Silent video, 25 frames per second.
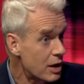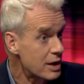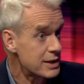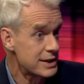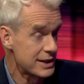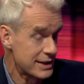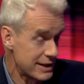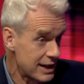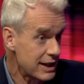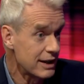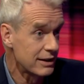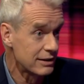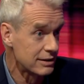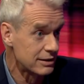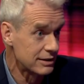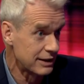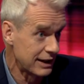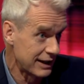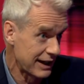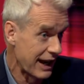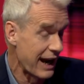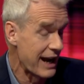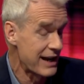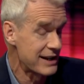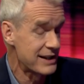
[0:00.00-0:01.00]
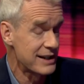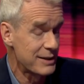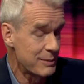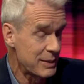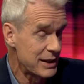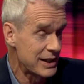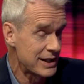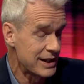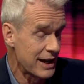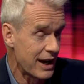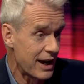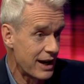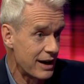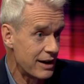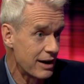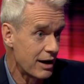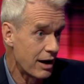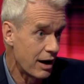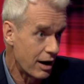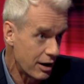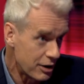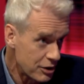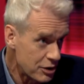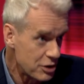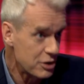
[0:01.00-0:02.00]
you are still, it has to be
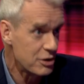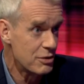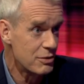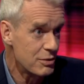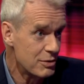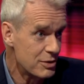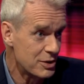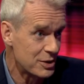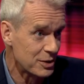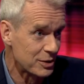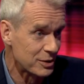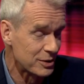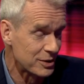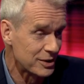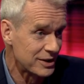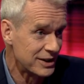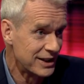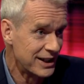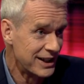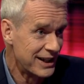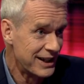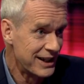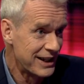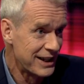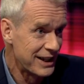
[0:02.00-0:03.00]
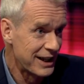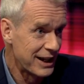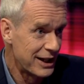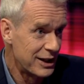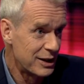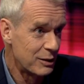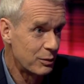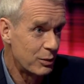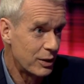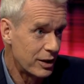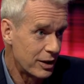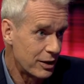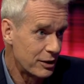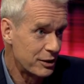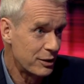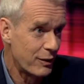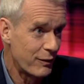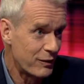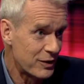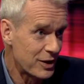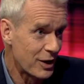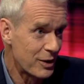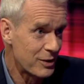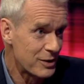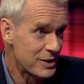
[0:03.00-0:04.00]
said, unusual in the
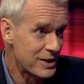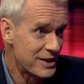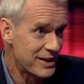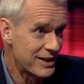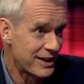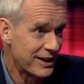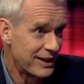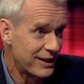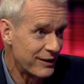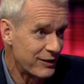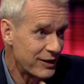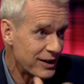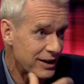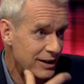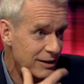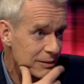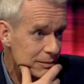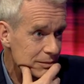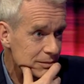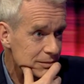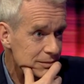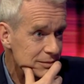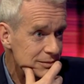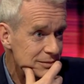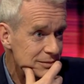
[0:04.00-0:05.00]
world you've chosen to live in.